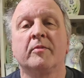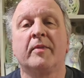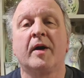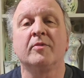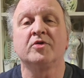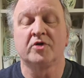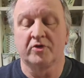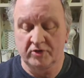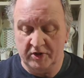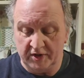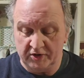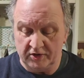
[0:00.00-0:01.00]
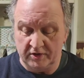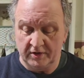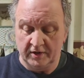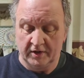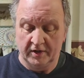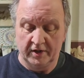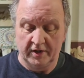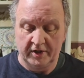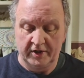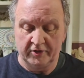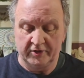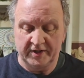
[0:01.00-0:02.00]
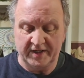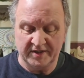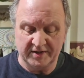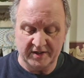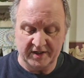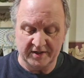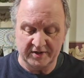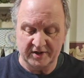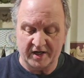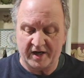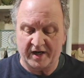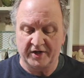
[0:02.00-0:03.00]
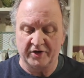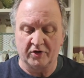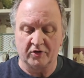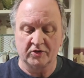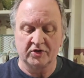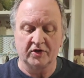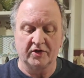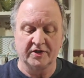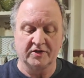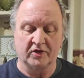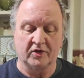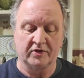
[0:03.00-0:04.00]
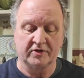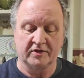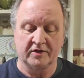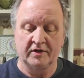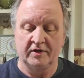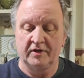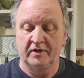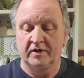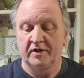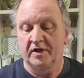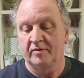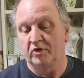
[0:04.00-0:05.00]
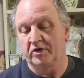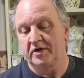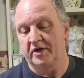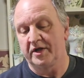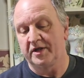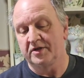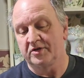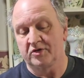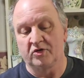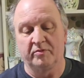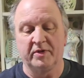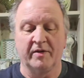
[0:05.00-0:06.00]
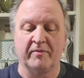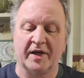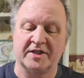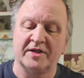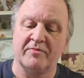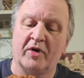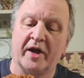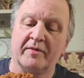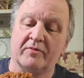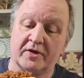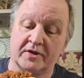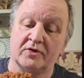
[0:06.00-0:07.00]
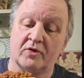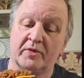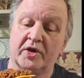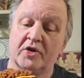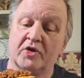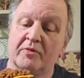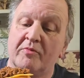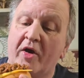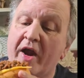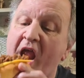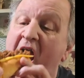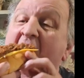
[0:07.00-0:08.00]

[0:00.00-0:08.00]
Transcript: to Momma Jo's Kitchen. Here to taste test the hot dog chili sauce. I'm going to tell you, this is going to be a messy bite, but it's going to be a good bite.